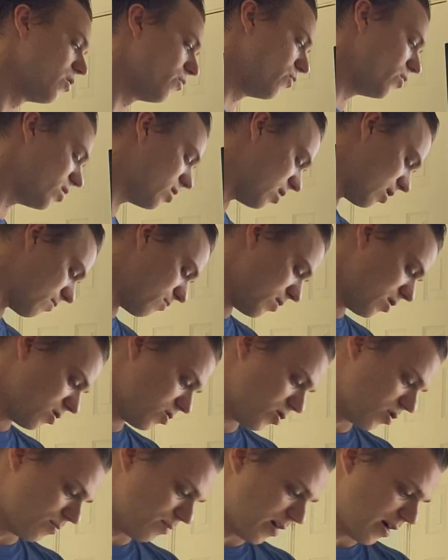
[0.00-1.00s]
we think
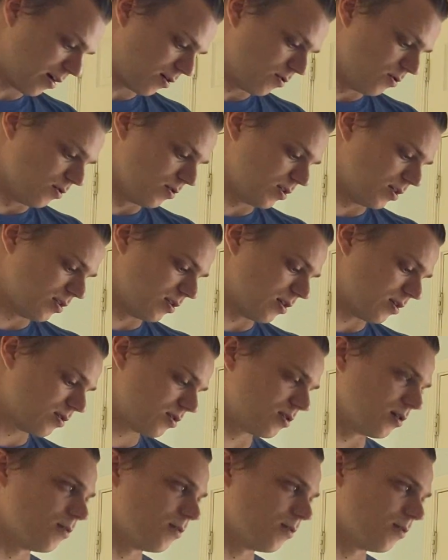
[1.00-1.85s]
miniature black holes exist.